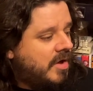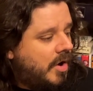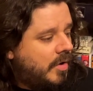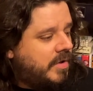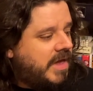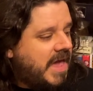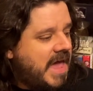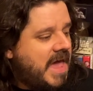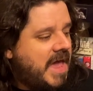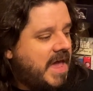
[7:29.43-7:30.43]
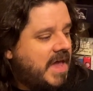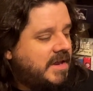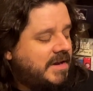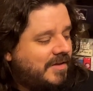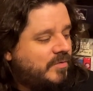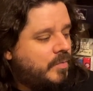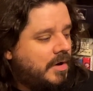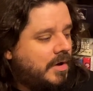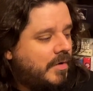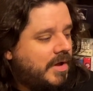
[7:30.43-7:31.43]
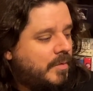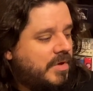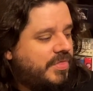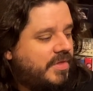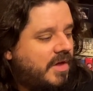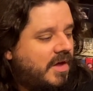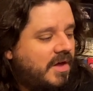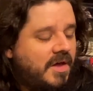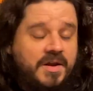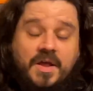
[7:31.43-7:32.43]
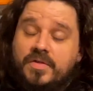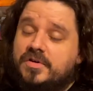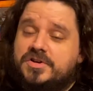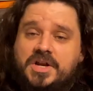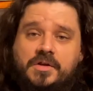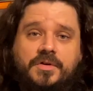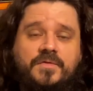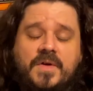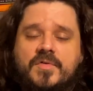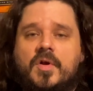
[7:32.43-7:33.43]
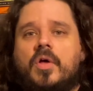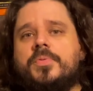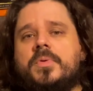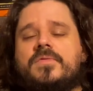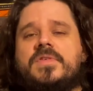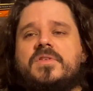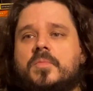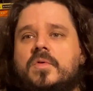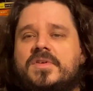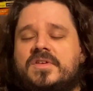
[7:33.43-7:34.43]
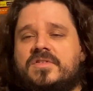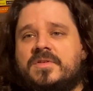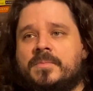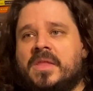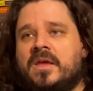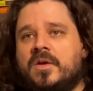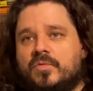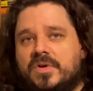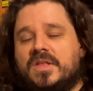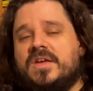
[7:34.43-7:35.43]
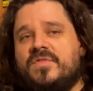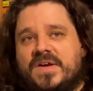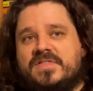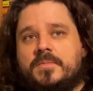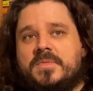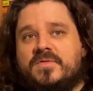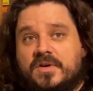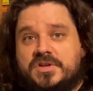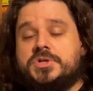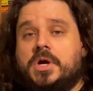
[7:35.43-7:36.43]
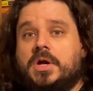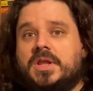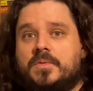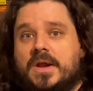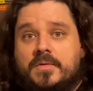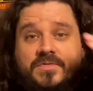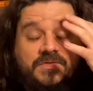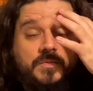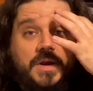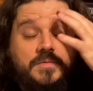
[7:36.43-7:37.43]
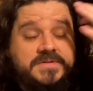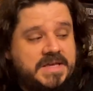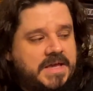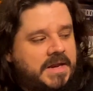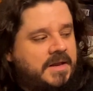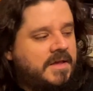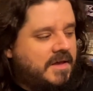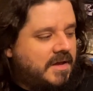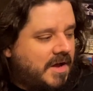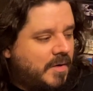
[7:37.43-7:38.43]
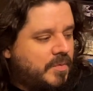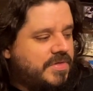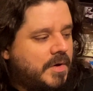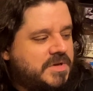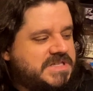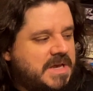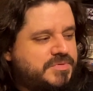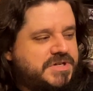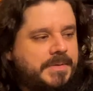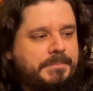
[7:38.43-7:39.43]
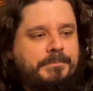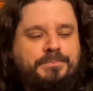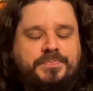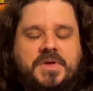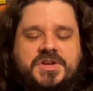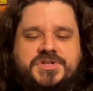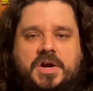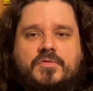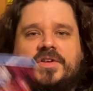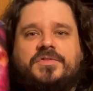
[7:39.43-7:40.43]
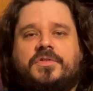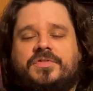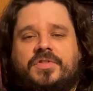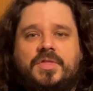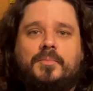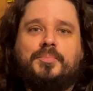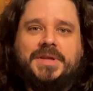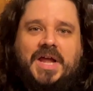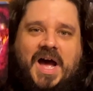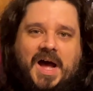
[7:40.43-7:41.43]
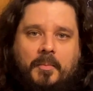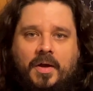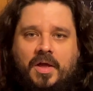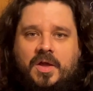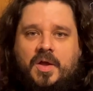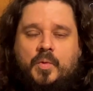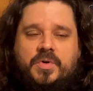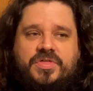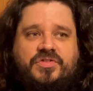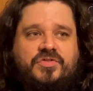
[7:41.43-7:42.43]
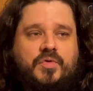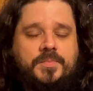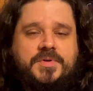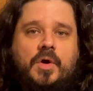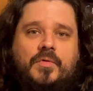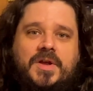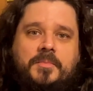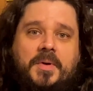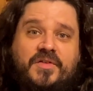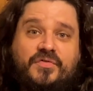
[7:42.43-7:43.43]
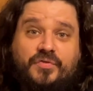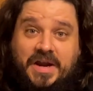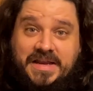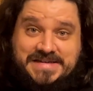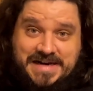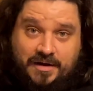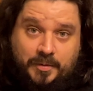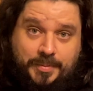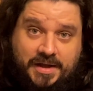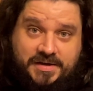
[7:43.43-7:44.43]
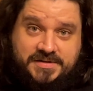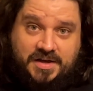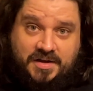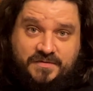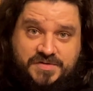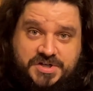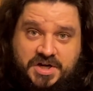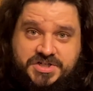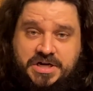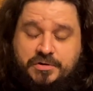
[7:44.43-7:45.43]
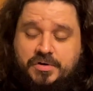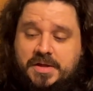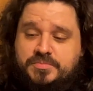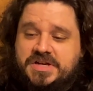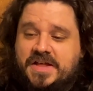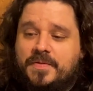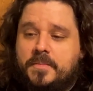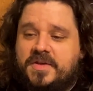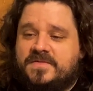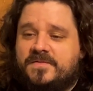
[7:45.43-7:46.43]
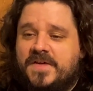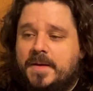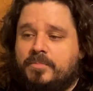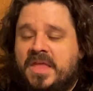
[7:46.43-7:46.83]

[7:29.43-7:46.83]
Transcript: Okay, next we are going with another childhood favorite. All 3 of these movies really affected me very strongly when I was a kid, with no exception. Chuck Russell's The Blob, with a script co-written by Frank Darabont of Shawshank Redemption and The Mist fame.